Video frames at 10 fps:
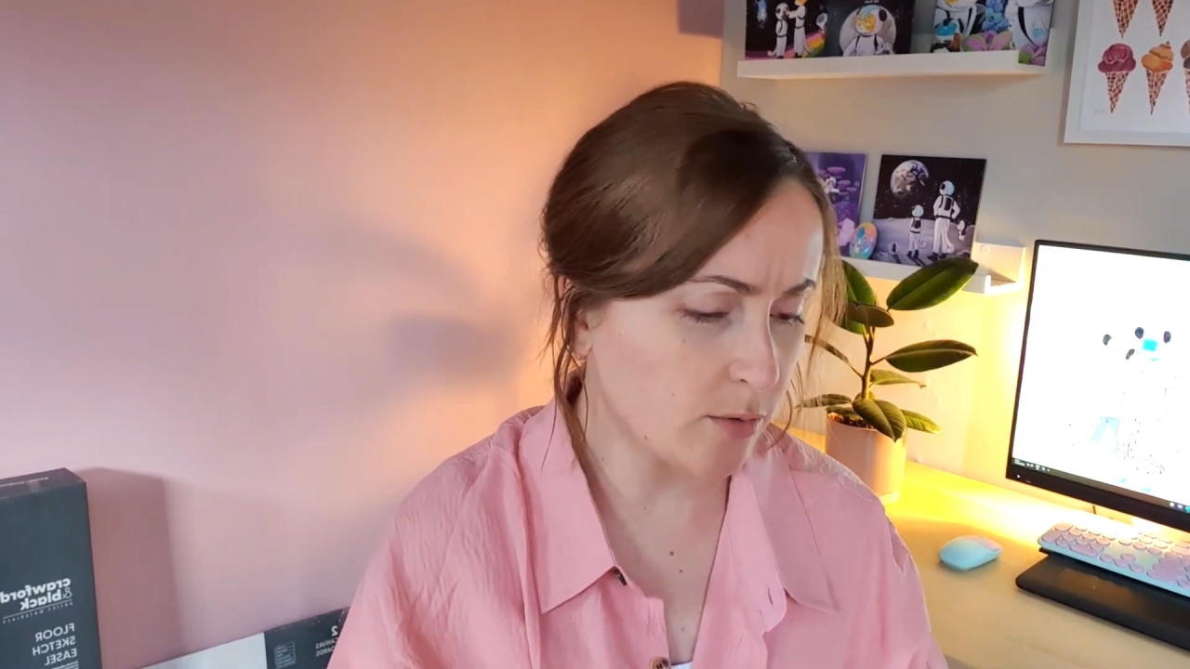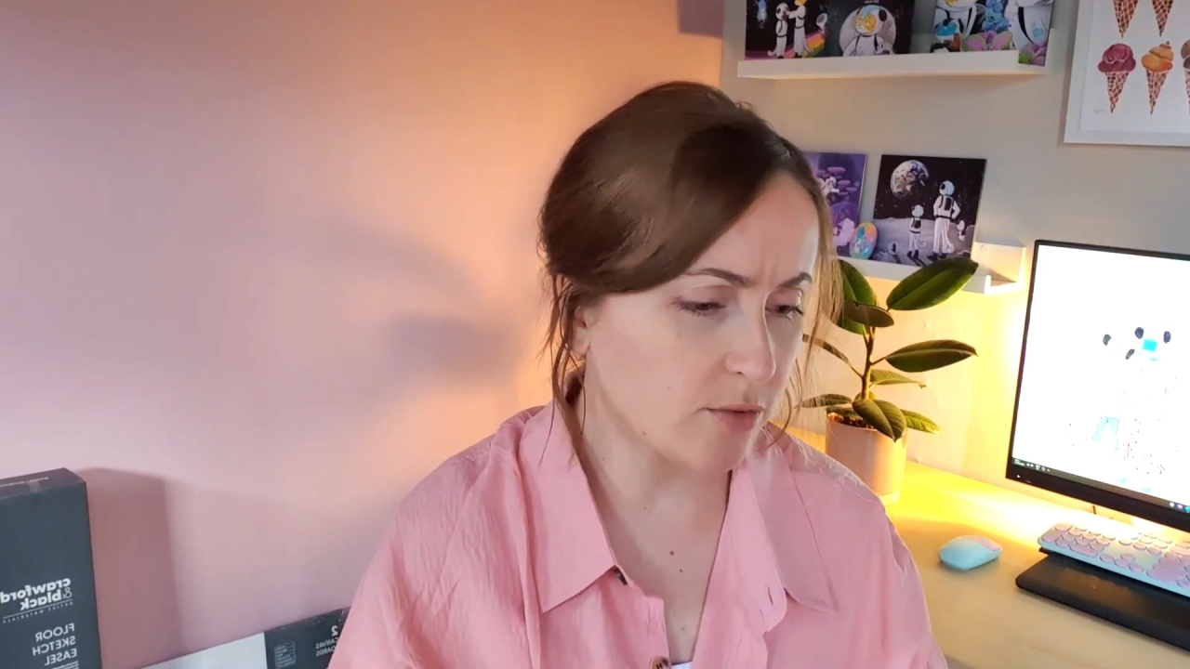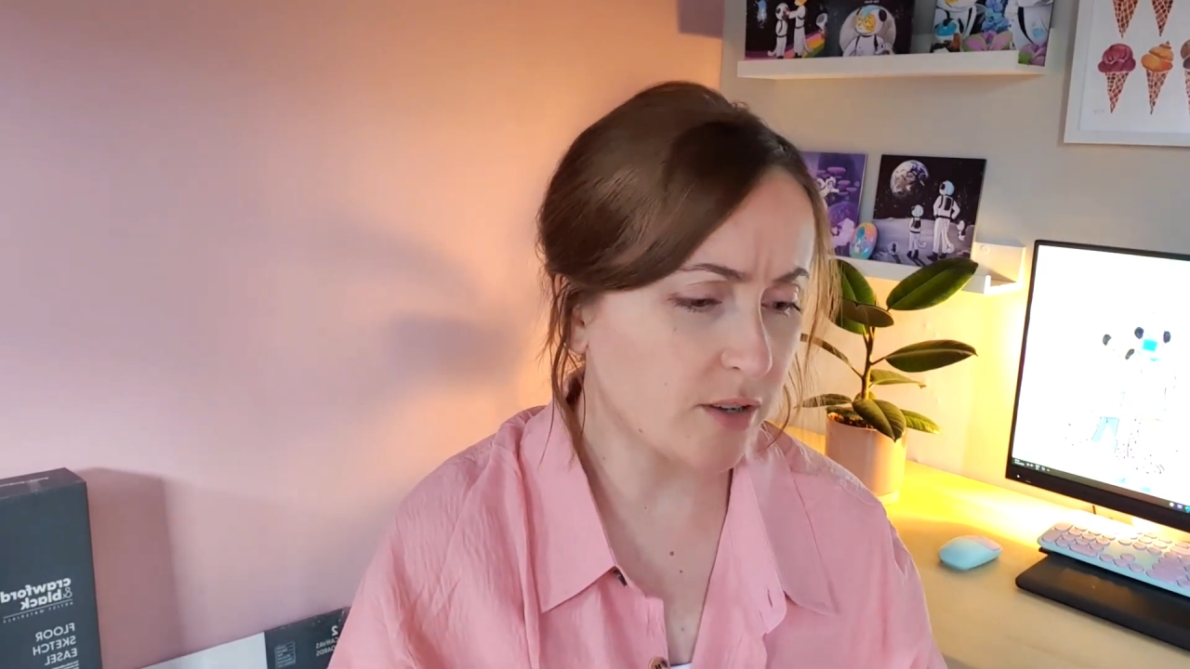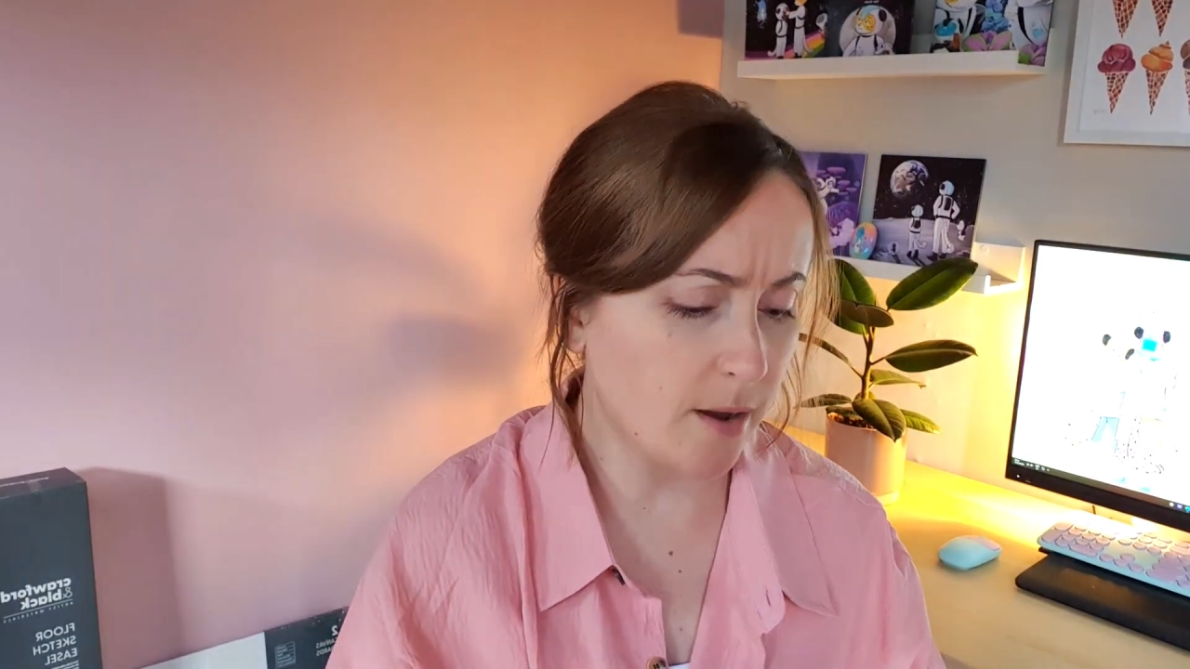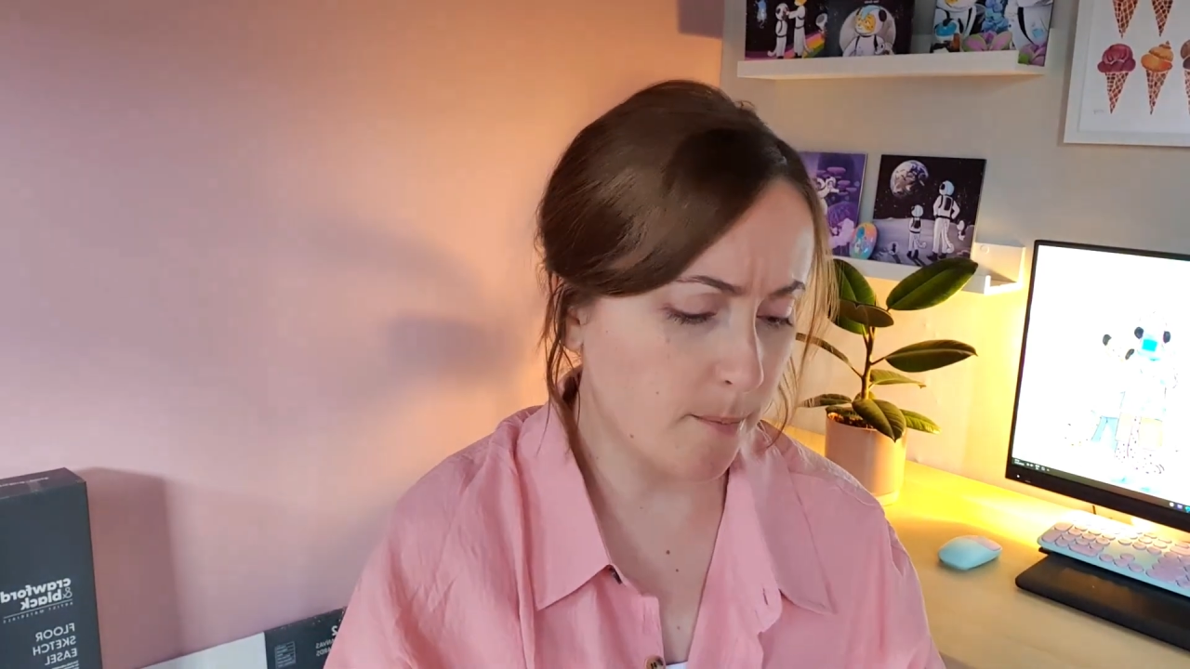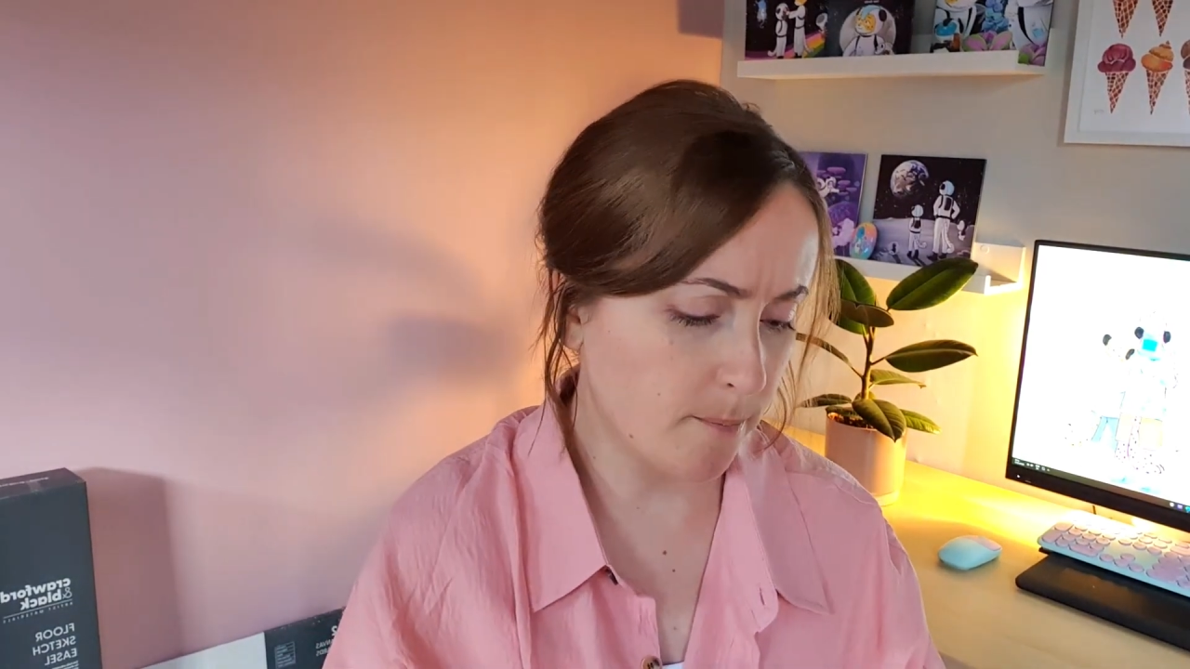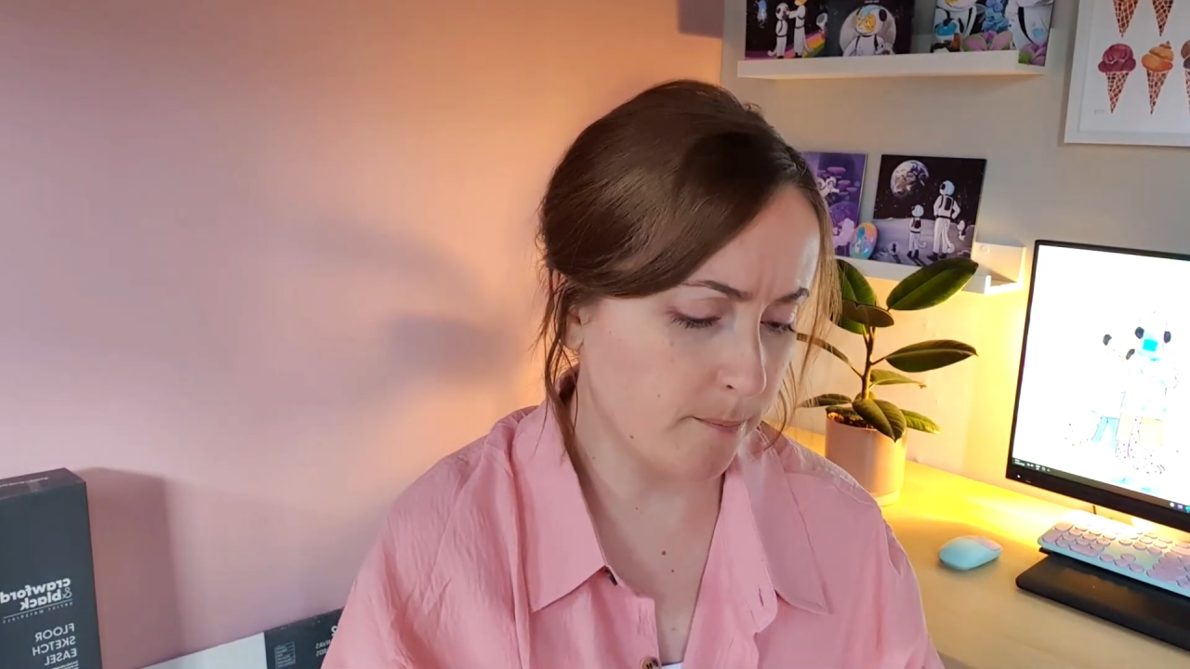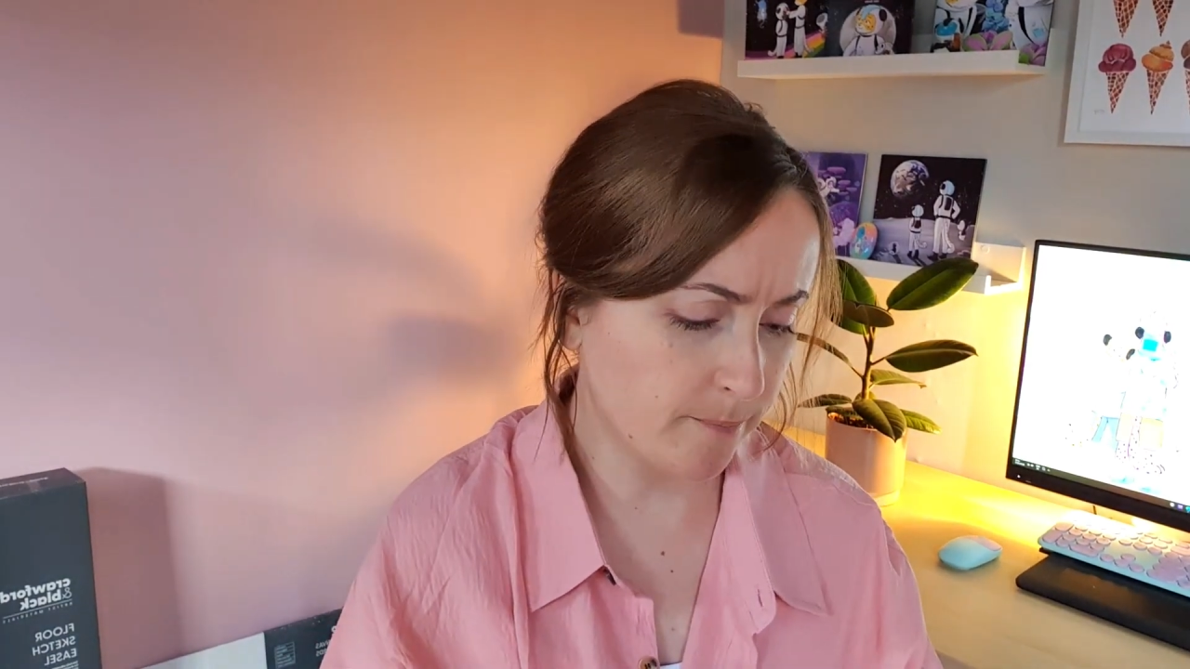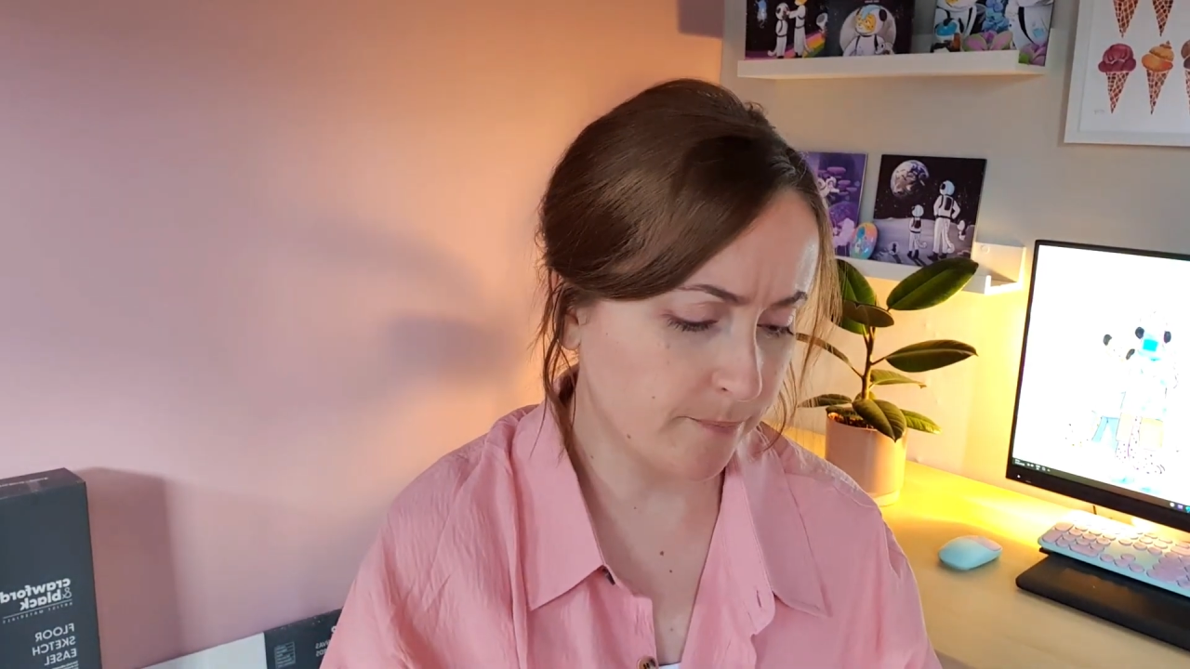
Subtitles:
some